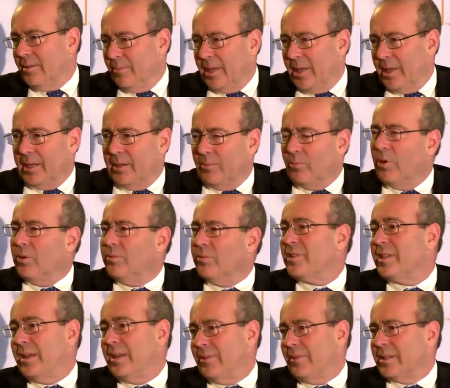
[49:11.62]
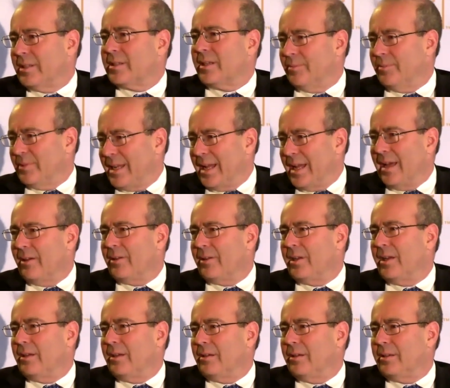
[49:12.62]
money, won't savings come
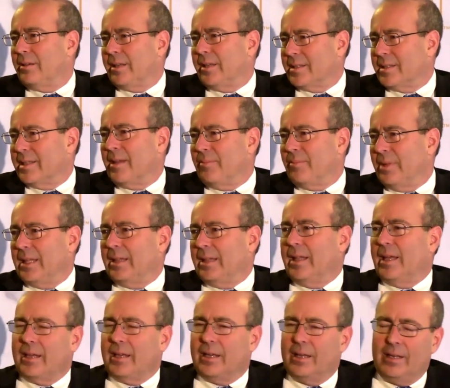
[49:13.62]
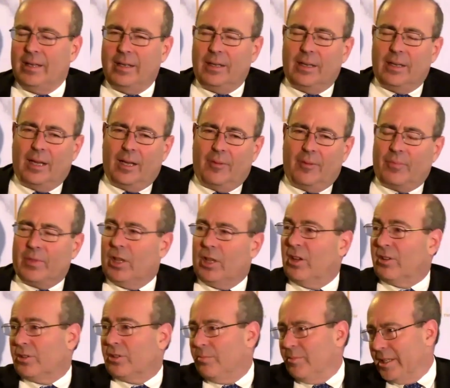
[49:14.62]
down? And doesn't that mean that
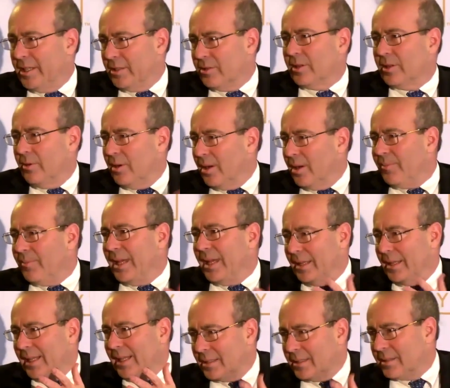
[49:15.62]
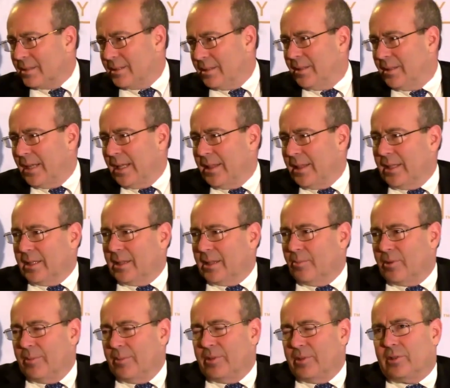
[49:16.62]
long-term rates will go up? That's, I think, the
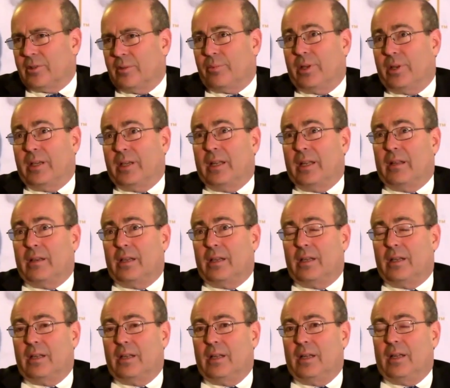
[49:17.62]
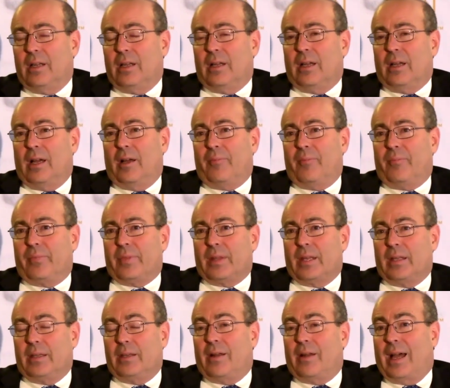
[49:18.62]
premise you're putting down. And,
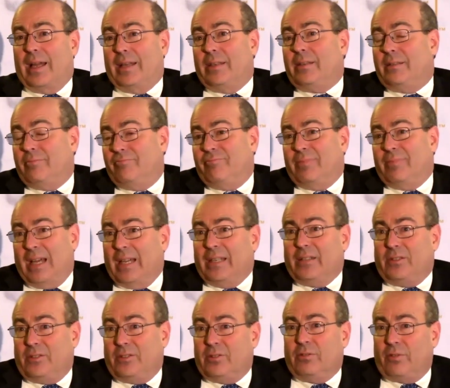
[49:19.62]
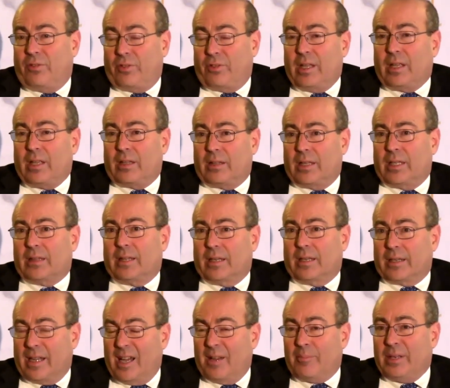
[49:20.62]
you know, I do think that the
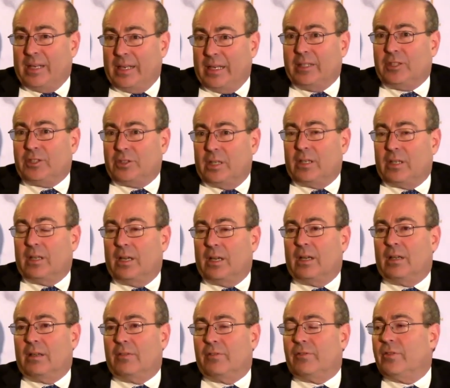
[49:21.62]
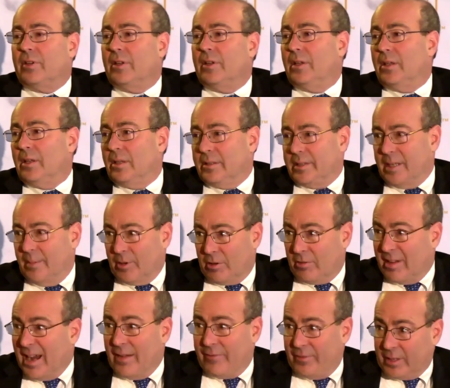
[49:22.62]
combination of
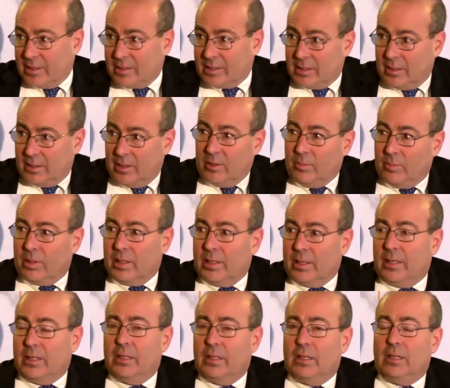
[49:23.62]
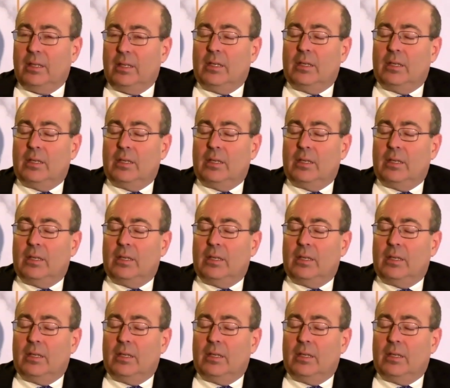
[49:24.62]
demographics globally